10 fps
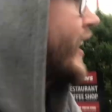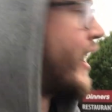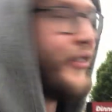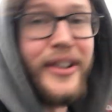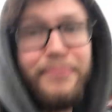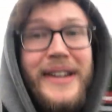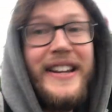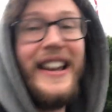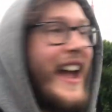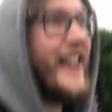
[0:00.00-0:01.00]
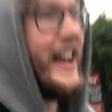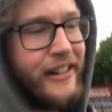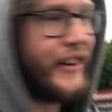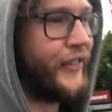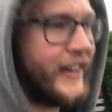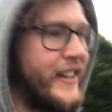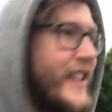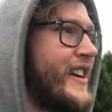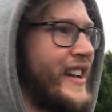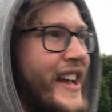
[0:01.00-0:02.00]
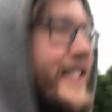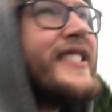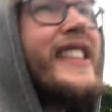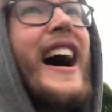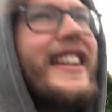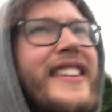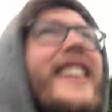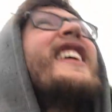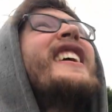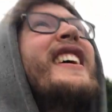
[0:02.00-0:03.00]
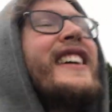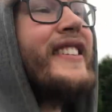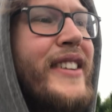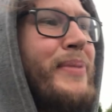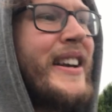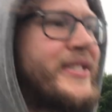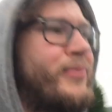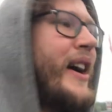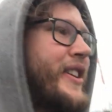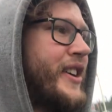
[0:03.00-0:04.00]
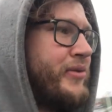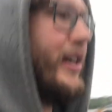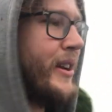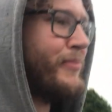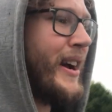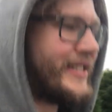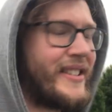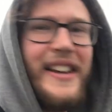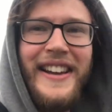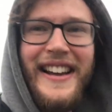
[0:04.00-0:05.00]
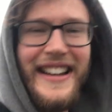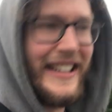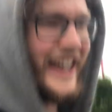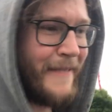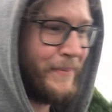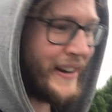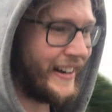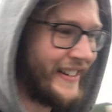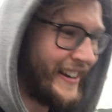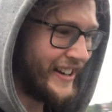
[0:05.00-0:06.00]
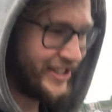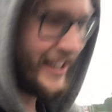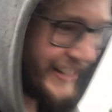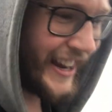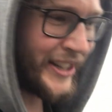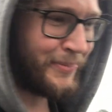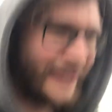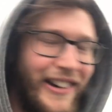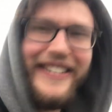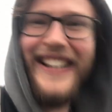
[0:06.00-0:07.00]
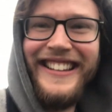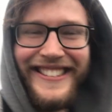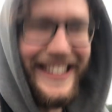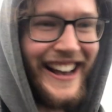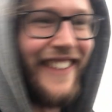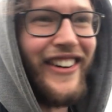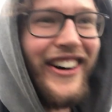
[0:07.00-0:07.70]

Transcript: I have to pee and everything. It's not the best weather. It really makes camping a shitty experience, I'm